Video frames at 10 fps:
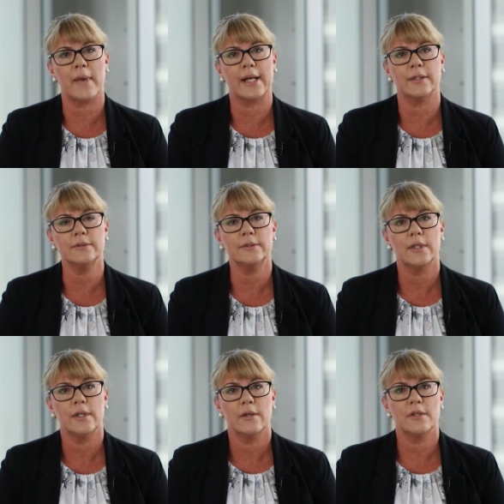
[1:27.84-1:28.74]
male
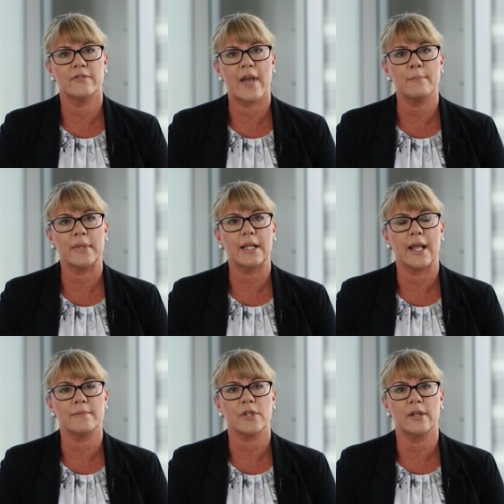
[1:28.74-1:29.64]
whose family
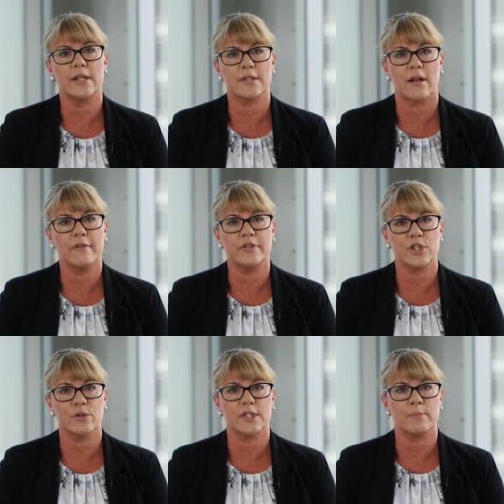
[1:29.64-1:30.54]
claimed on his life
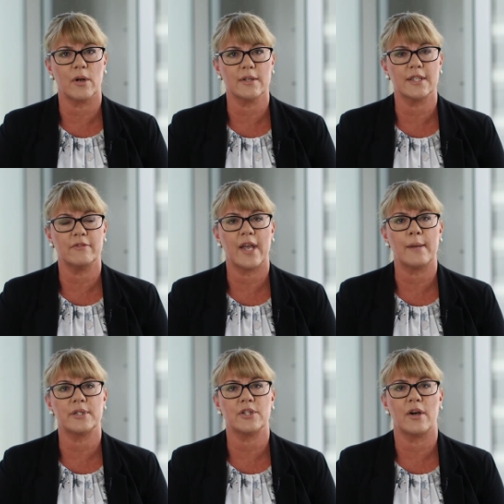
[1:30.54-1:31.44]
insurance policy for
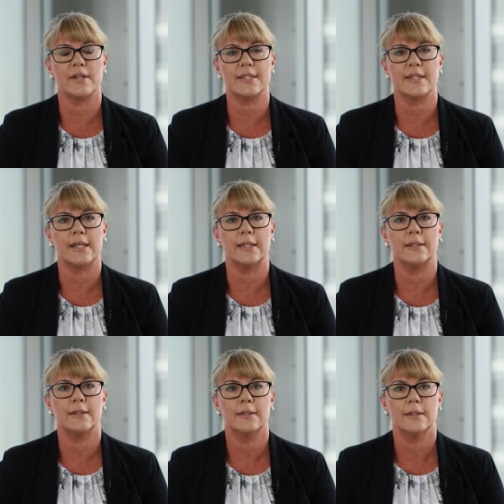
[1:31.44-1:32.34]
hepatitis C.
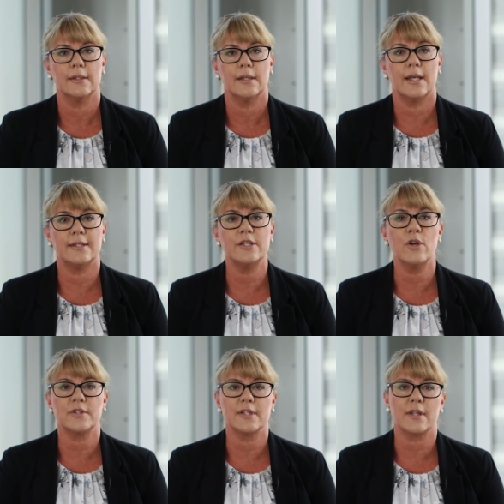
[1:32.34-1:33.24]
He did
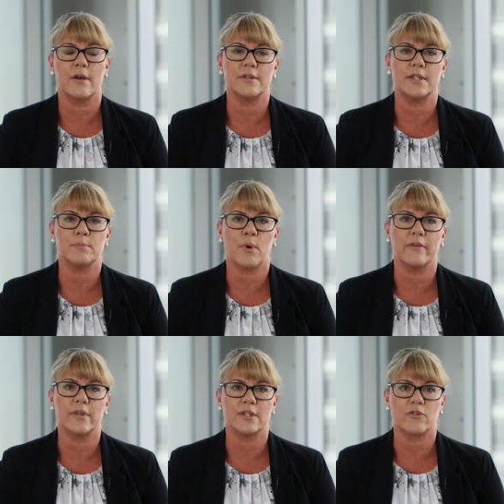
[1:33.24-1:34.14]
not disclose his
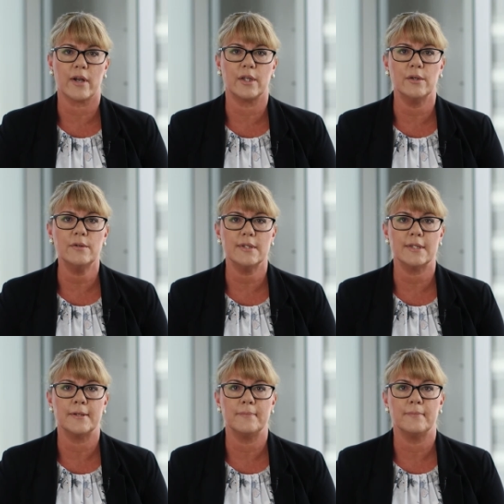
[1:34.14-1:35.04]
previous drug
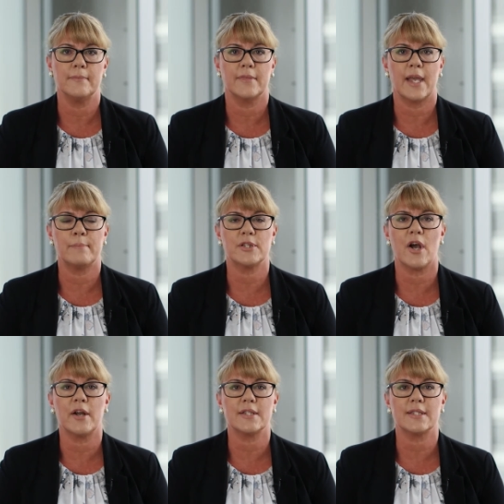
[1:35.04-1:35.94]
use. The
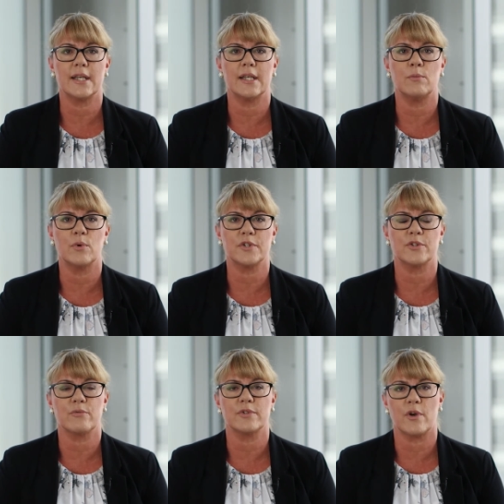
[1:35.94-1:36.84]
hepatitis C was
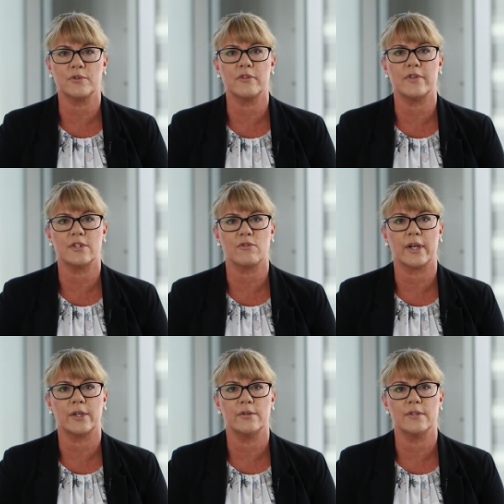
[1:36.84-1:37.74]
as a result of his
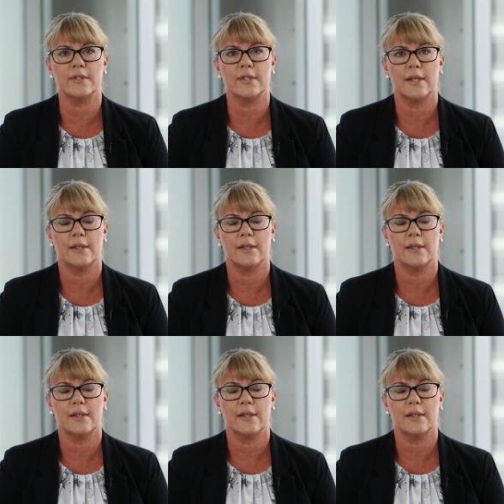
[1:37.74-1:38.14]
drug use